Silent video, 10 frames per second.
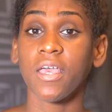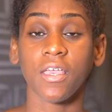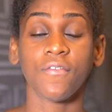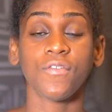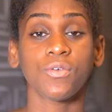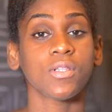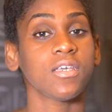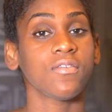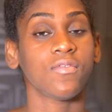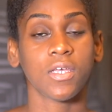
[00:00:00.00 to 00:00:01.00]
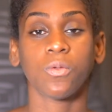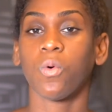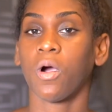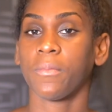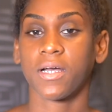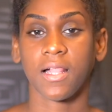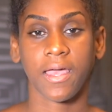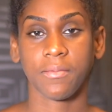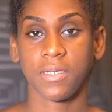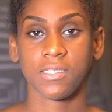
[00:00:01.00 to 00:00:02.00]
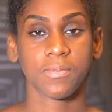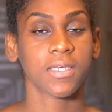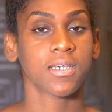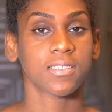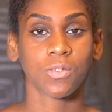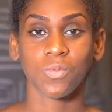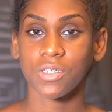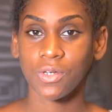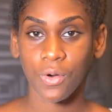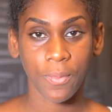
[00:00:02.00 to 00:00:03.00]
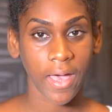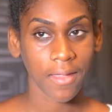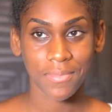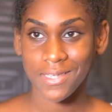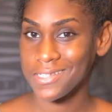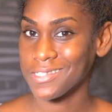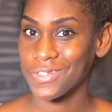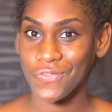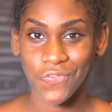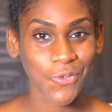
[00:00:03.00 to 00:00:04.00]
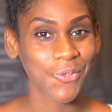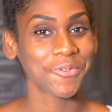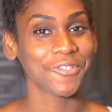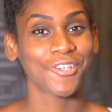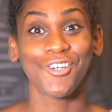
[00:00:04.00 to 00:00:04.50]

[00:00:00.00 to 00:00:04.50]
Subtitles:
if you live in warmer climates, because it will go bad, because it's food,